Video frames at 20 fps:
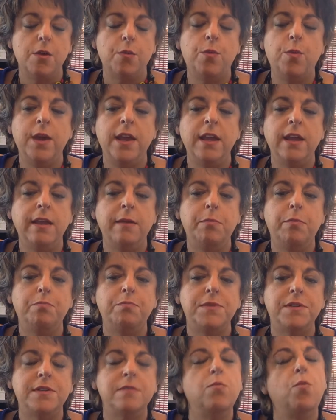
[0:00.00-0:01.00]
We
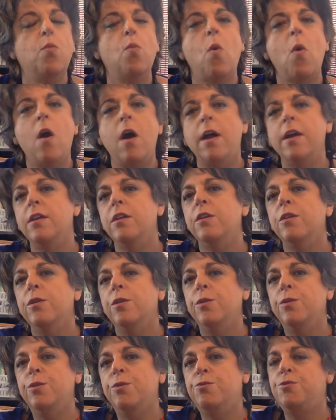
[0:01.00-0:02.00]
want
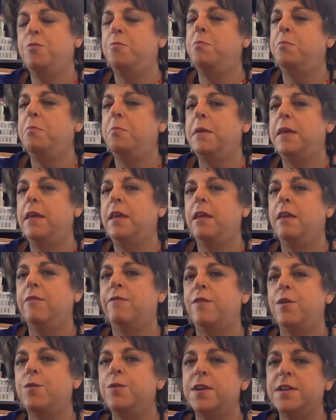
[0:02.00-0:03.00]
you to be
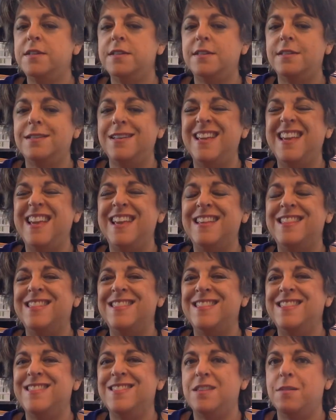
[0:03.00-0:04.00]
focused
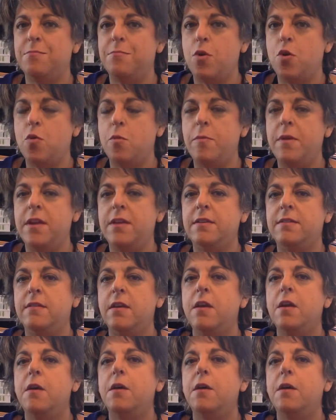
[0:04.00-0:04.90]
in the moment,